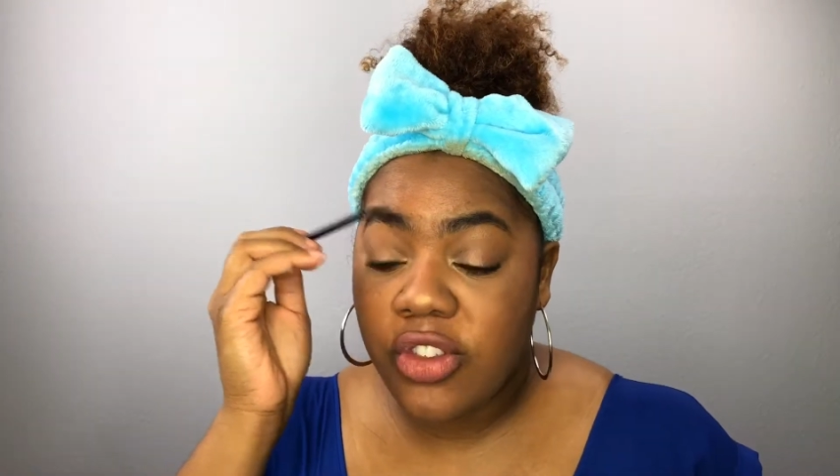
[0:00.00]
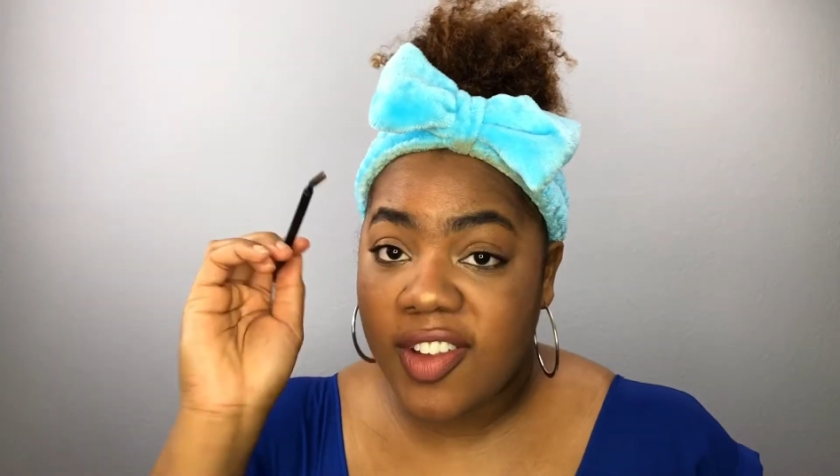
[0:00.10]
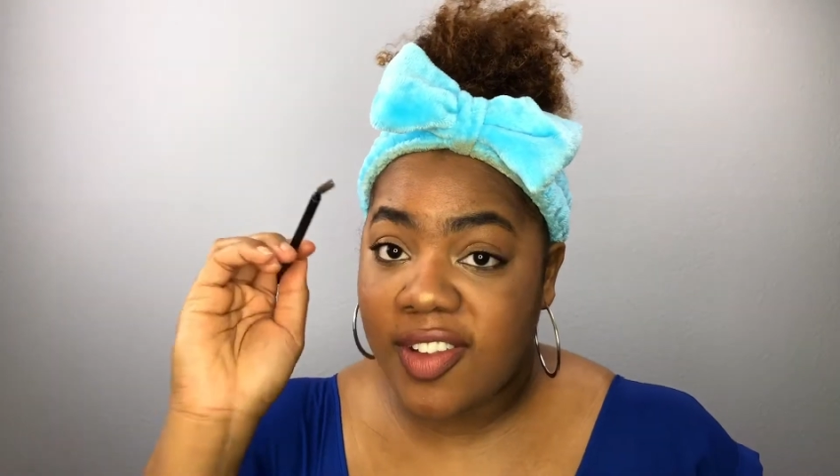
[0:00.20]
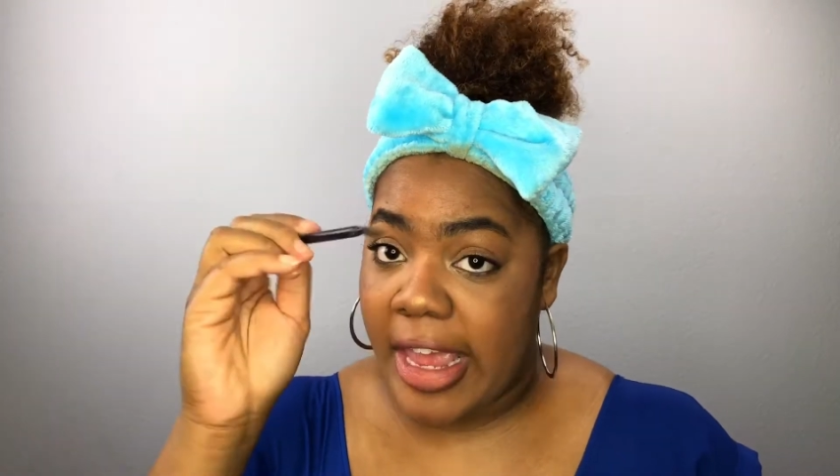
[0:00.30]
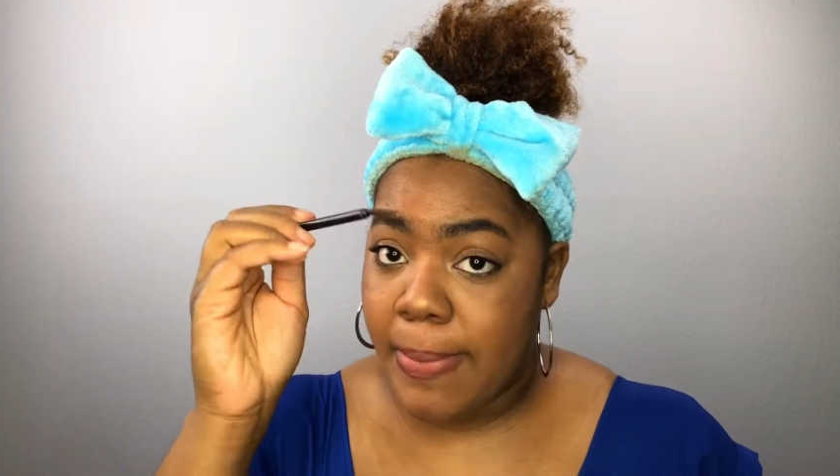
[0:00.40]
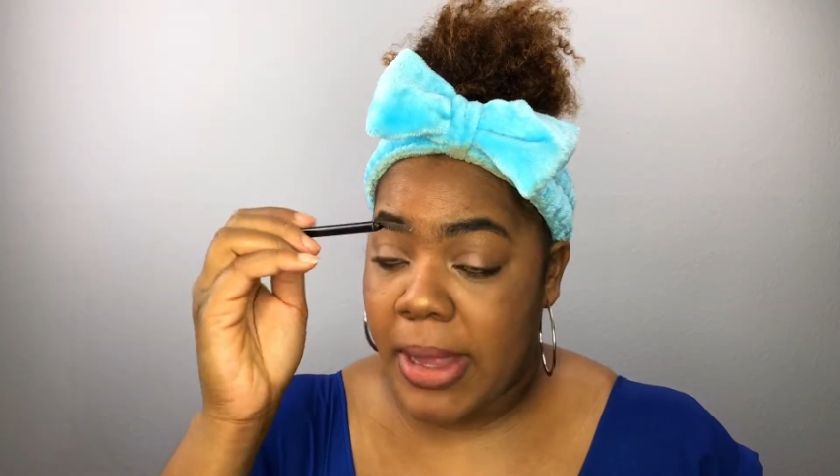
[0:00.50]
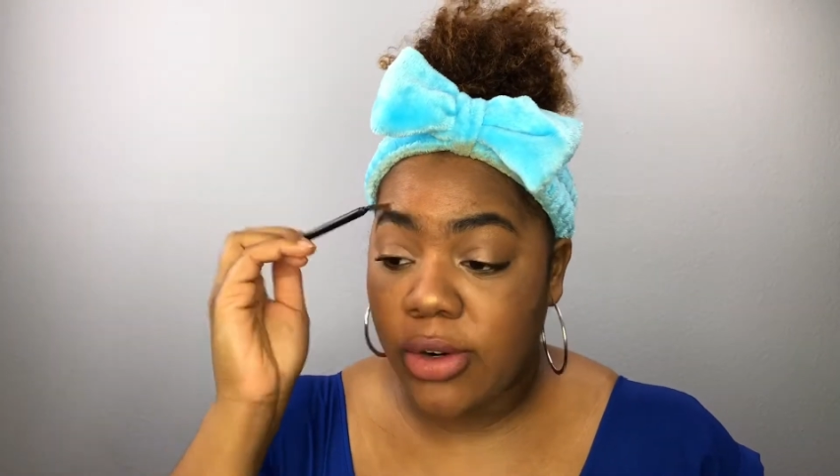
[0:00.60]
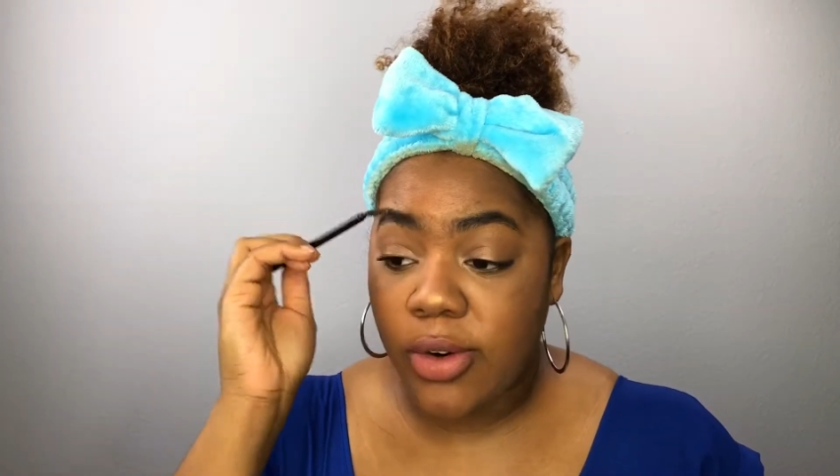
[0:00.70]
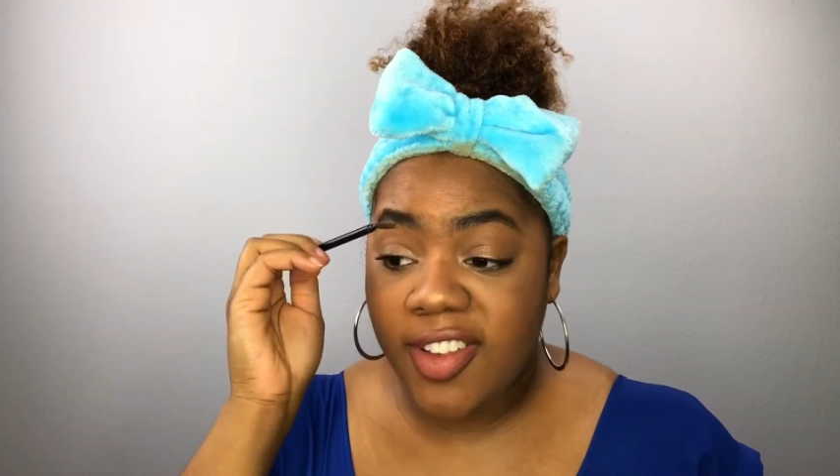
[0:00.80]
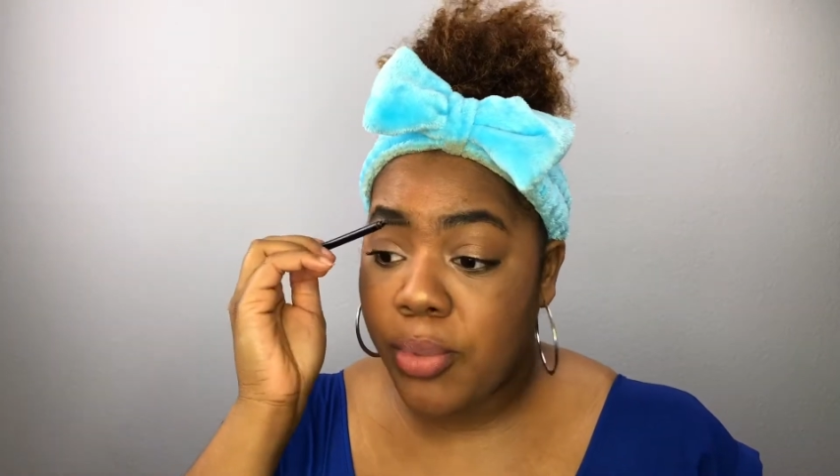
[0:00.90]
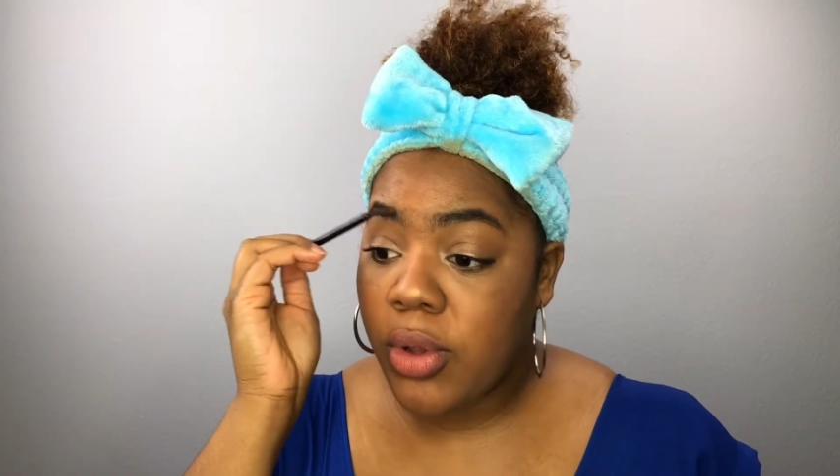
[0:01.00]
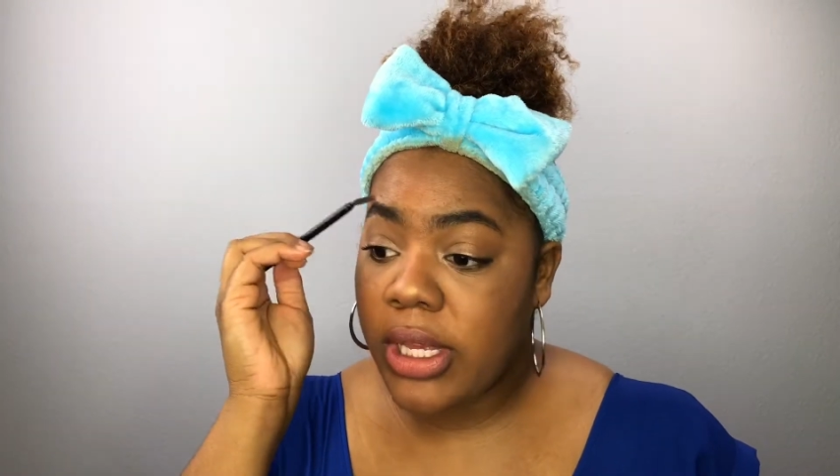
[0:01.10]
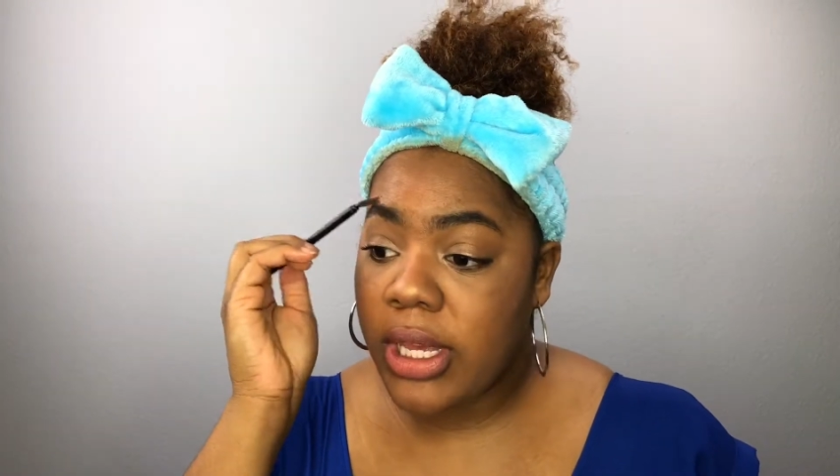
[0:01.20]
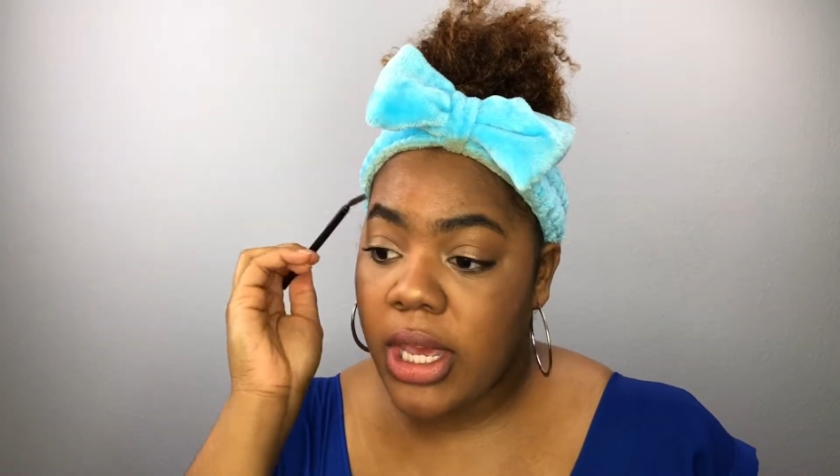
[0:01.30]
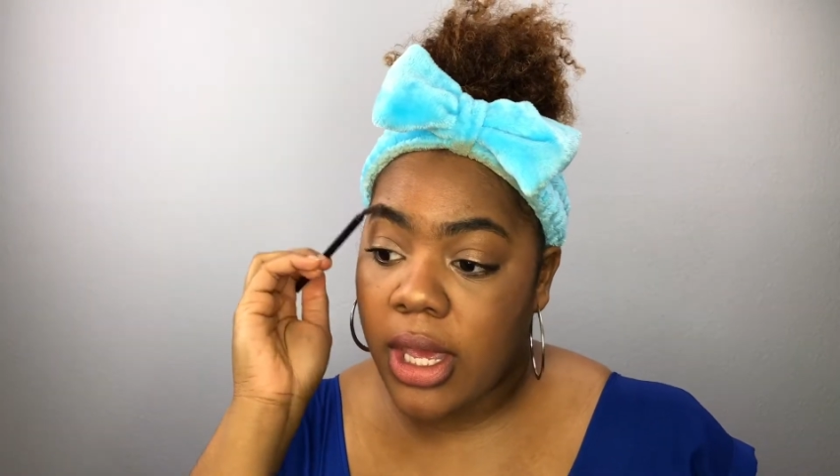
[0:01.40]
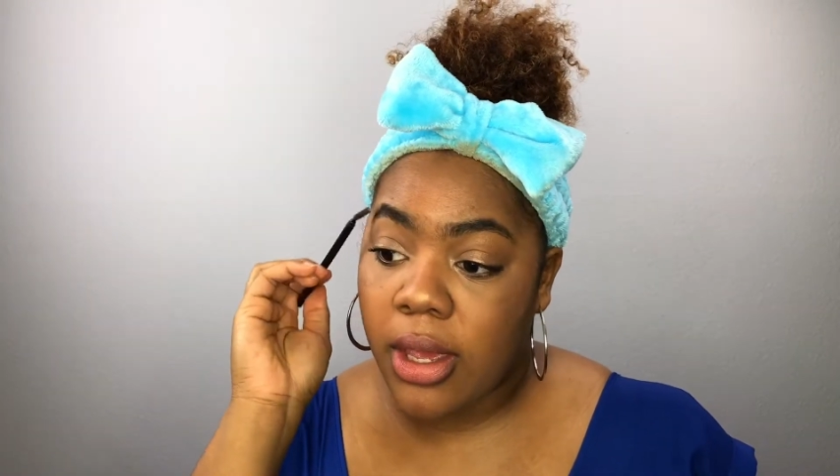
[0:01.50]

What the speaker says: just take my little spoolie,